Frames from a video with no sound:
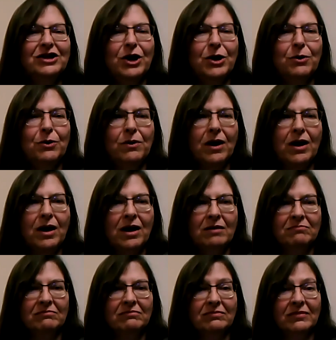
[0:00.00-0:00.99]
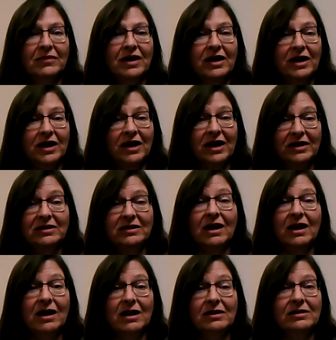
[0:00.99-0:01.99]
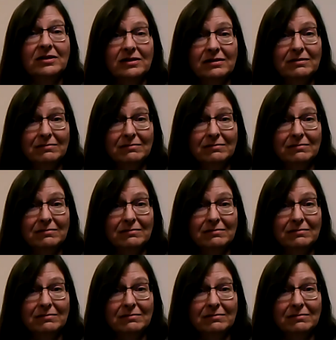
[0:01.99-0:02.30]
So it does,